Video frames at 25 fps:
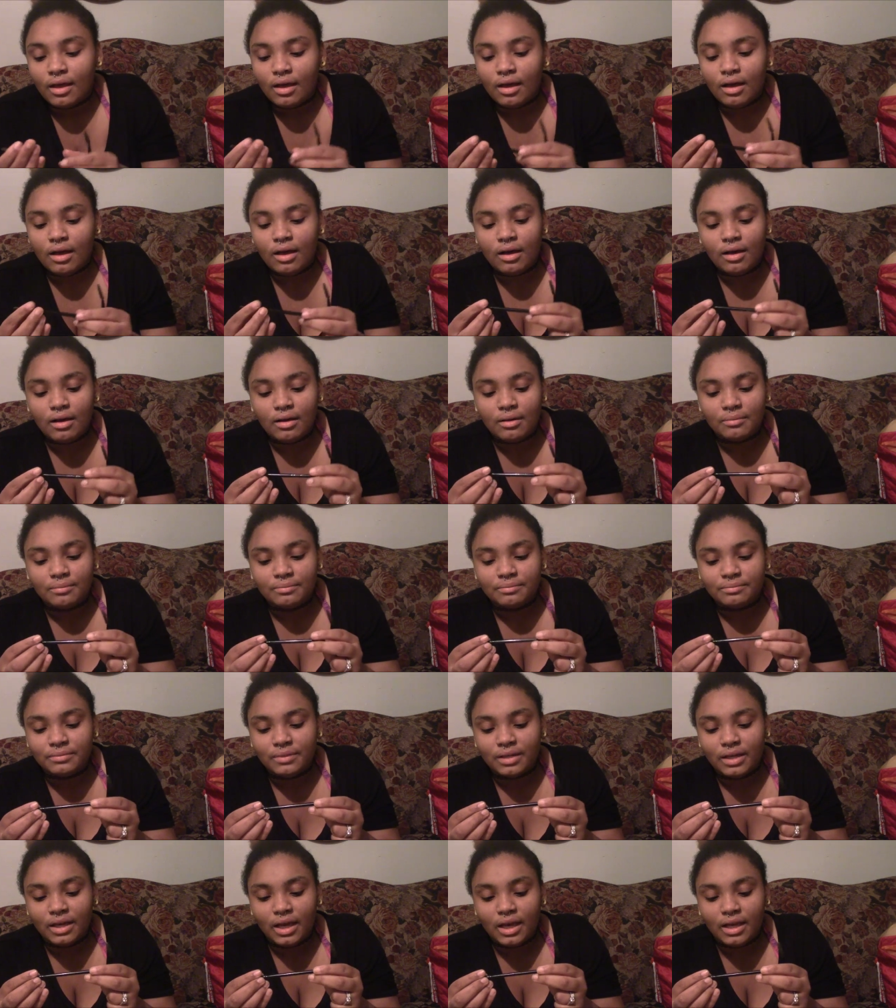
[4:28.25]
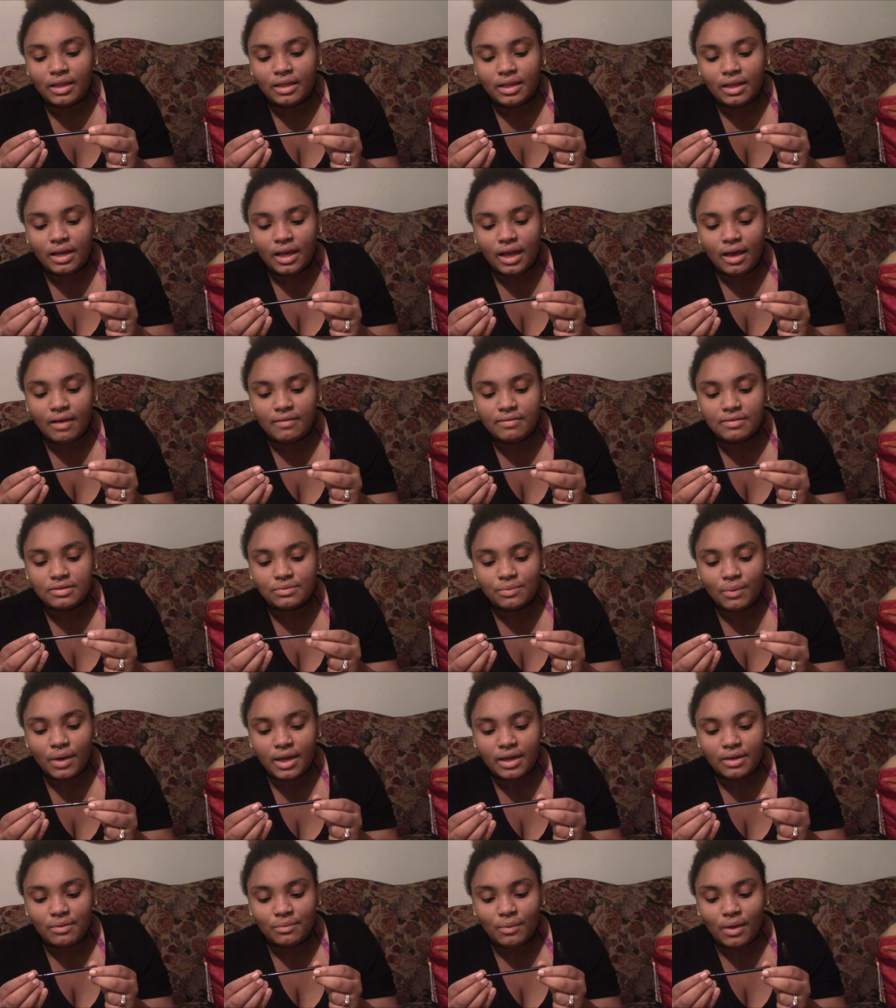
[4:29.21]
Um, and then I have this
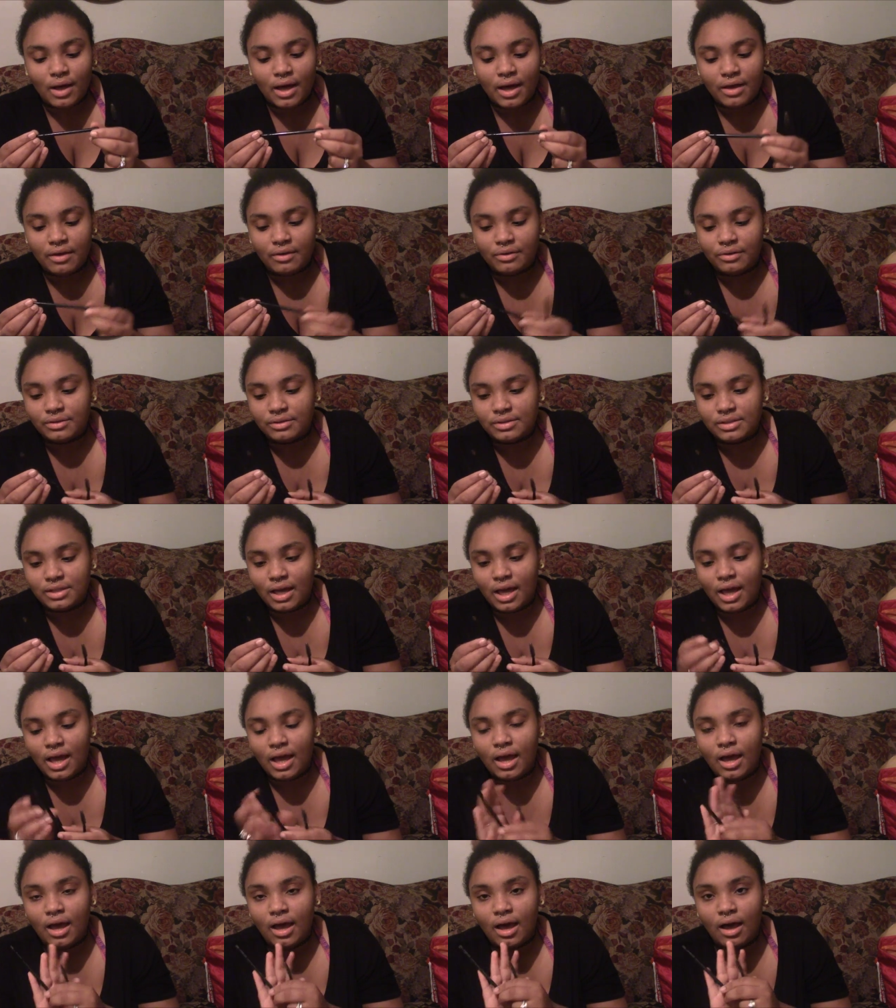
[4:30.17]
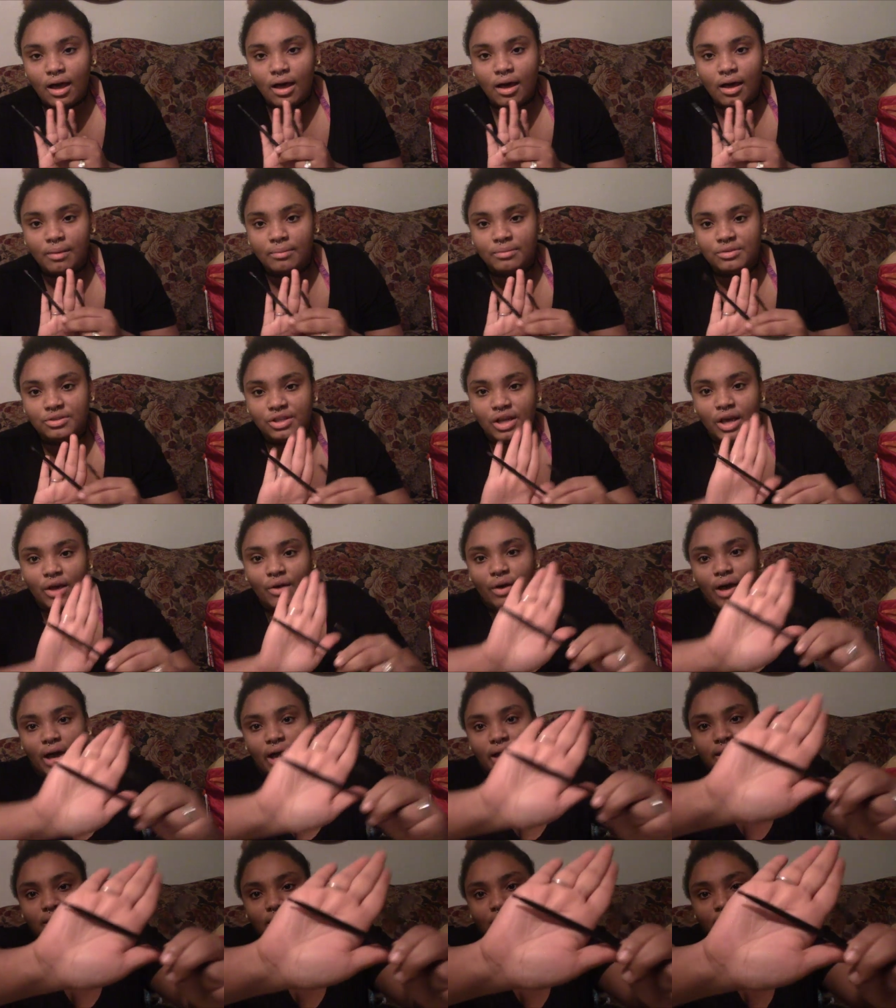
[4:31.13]
Wet n Wild um, gel
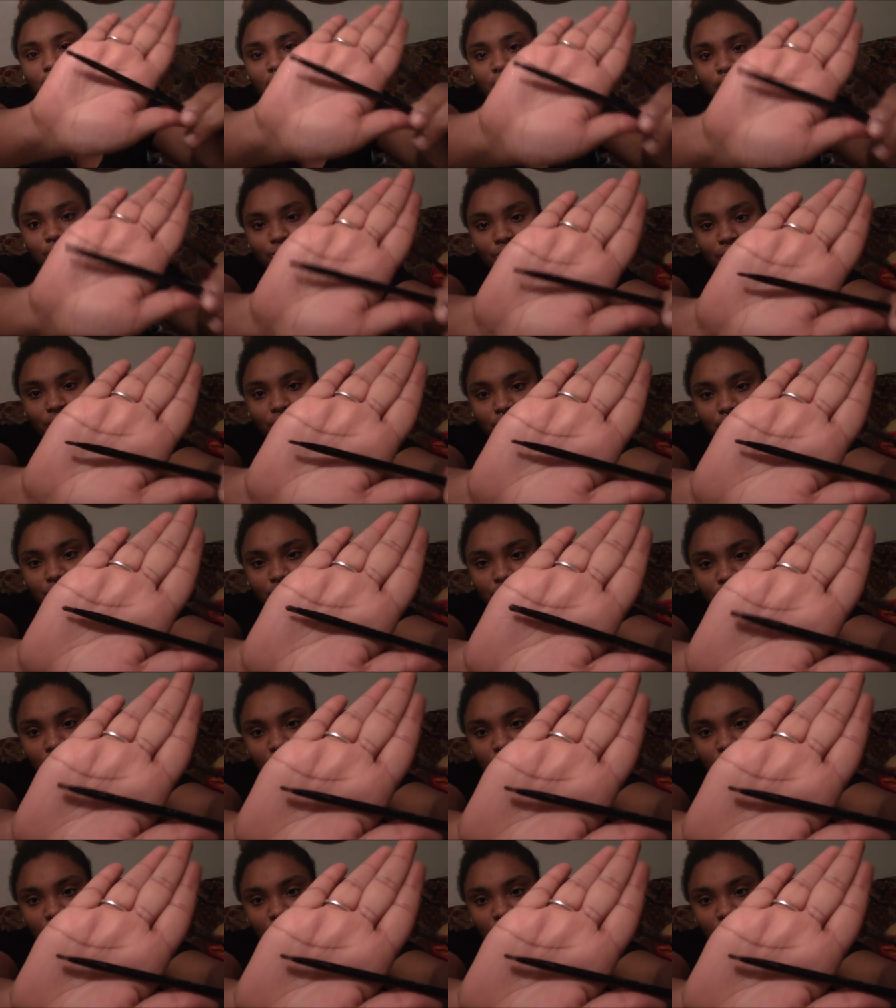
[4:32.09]
eyeliner brush,